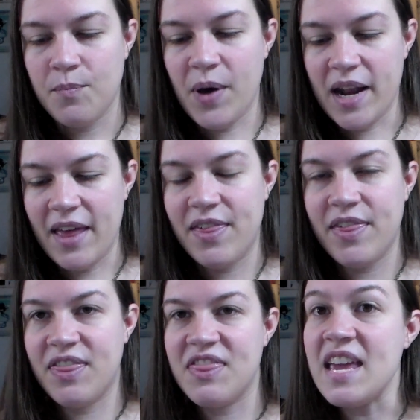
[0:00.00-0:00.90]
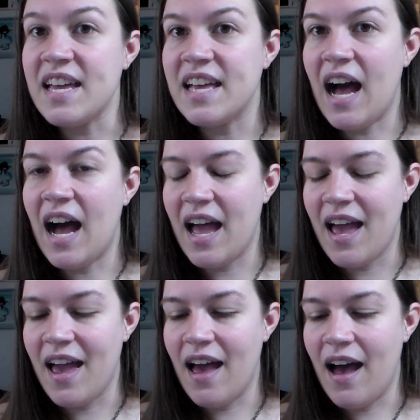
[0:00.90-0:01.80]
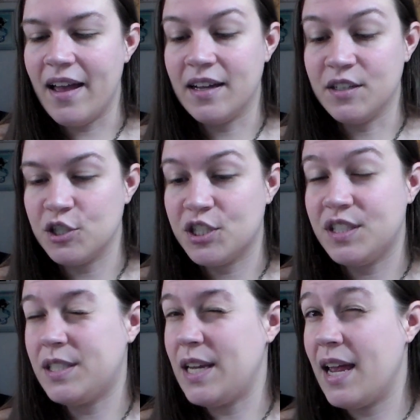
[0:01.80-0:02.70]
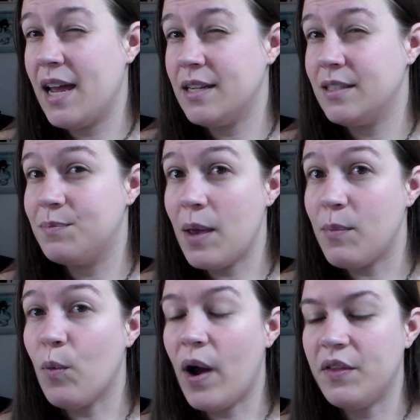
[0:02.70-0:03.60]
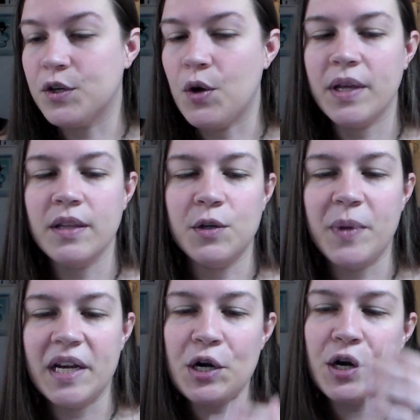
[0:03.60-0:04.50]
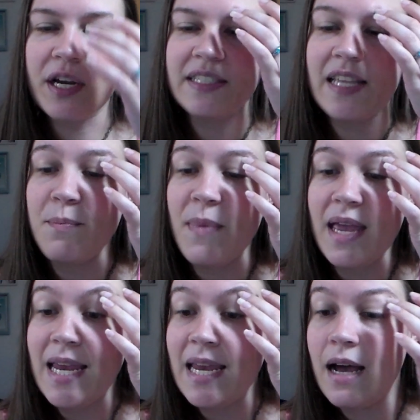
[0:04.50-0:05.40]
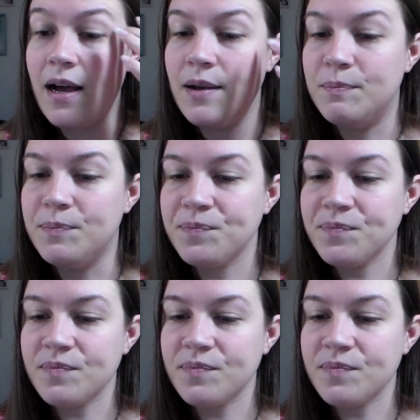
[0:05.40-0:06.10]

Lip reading: I think I understand maybe why they're going a little bigger, because they may have